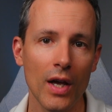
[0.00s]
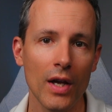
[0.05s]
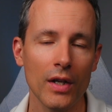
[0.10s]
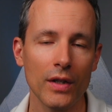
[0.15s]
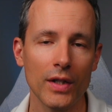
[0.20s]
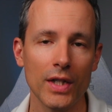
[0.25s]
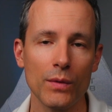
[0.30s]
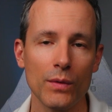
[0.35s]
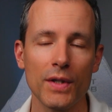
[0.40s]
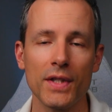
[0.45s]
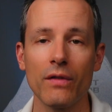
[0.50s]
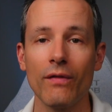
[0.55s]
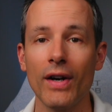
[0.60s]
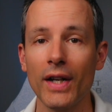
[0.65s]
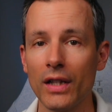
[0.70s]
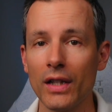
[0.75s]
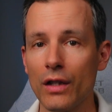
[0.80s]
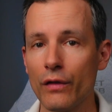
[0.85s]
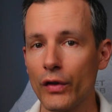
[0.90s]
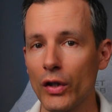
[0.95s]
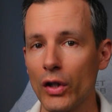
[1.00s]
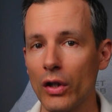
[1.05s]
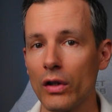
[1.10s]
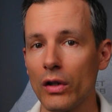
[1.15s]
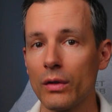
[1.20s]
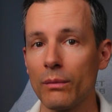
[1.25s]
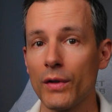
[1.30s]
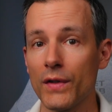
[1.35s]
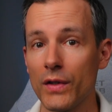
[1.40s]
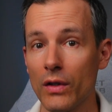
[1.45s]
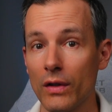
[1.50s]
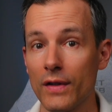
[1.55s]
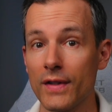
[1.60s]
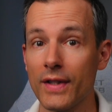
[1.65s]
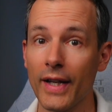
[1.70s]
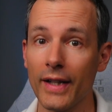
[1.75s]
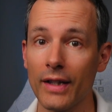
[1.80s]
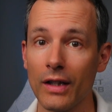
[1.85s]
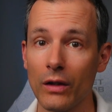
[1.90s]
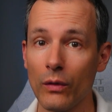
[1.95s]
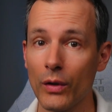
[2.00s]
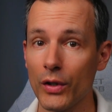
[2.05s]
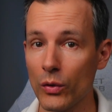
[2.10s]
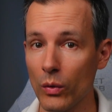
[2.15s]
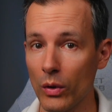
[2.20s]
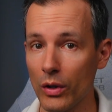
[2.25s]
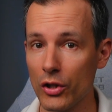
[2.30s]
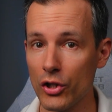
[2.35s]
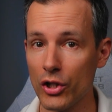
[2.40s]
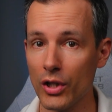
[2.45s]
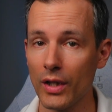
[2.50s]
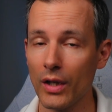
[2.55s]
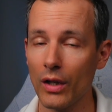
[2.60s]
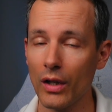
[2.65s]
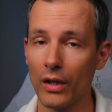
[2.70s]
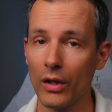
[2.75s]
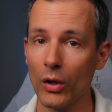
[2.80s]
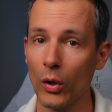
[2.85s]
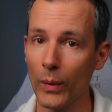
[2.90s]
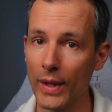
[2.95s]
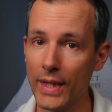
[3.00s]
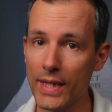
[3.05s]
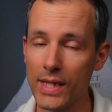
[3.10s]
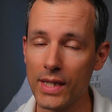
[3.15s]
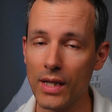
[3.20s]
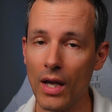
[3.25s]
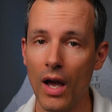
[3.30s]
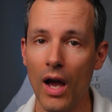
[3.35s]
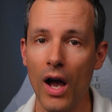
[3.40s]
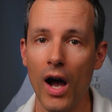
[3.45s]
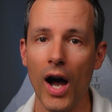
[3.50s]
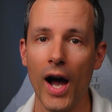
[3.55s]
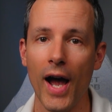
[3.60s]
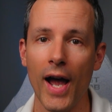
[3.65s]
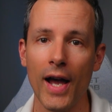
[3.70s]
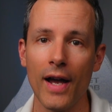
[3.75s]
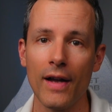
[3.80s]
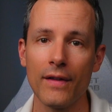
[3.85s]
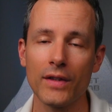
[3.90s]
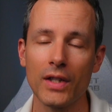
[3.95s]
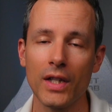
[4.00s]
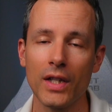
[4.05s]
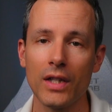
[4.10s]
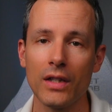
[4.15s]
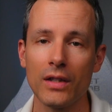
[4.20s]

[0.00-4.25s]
This was a very difficult musculoskeletal radiology quiz, and in